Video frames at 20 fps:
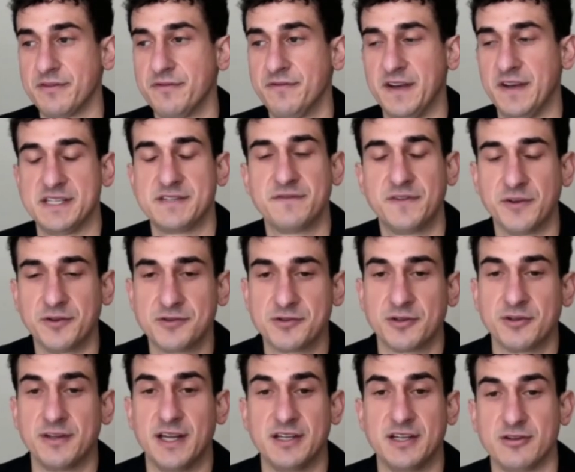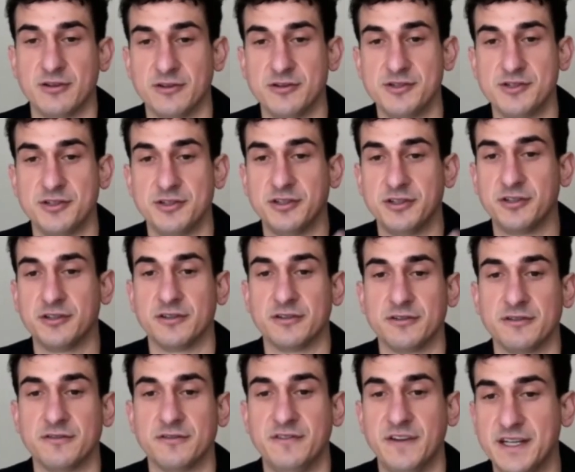face filter that turns your
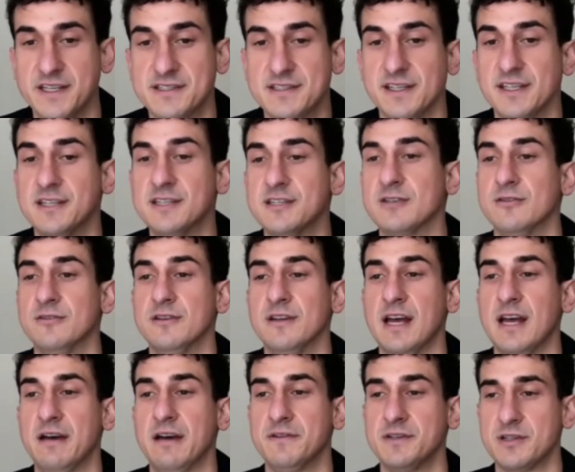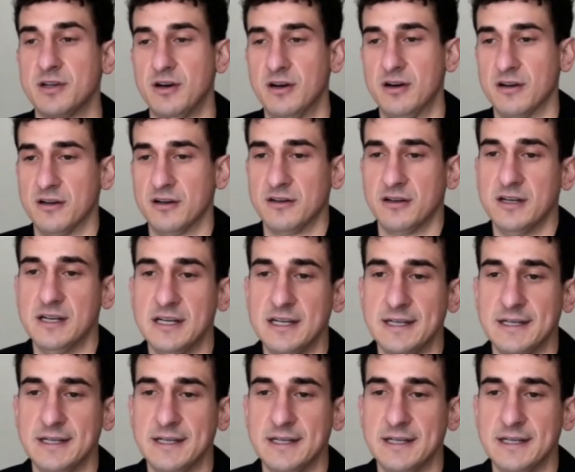face into the avatar.